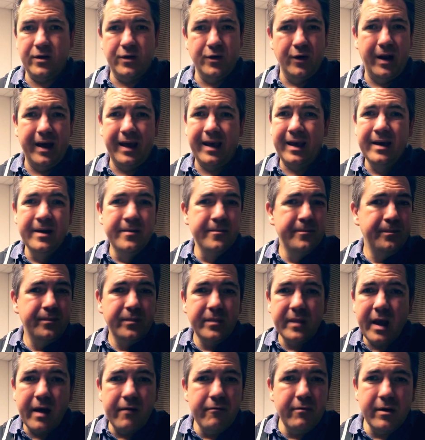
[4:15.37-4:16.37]
So like
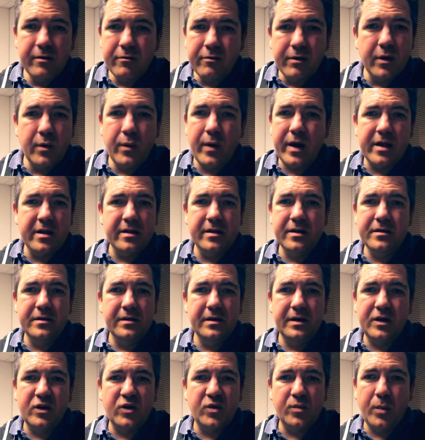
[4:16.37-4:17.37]
every request
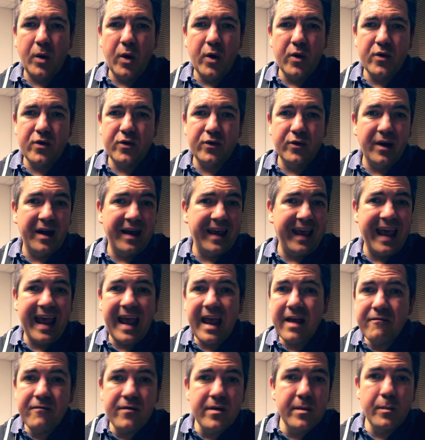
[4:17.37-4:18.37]
isn't exposed to like
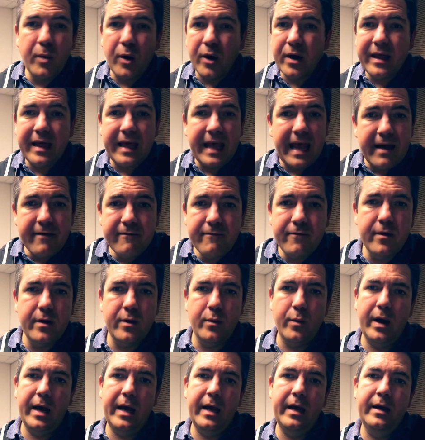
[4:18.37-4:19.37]
everybody
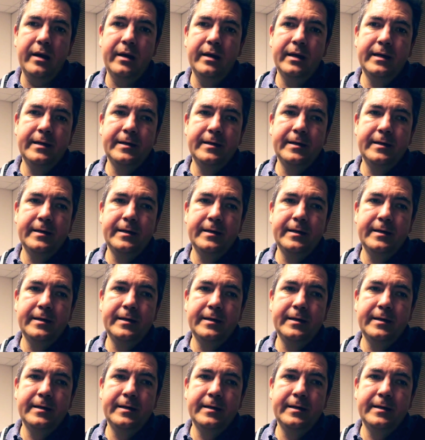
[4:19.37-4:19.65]
everywhere.